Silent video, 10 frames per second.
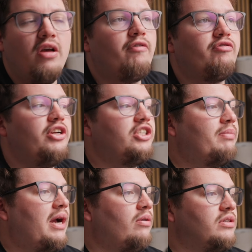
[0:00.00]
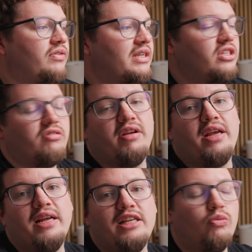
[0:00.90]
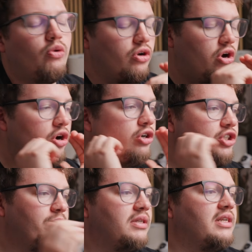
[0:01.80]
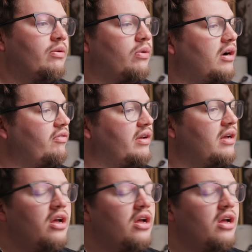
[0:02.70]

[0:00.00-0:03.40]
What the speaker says: £300 for this screen is 100% worth it.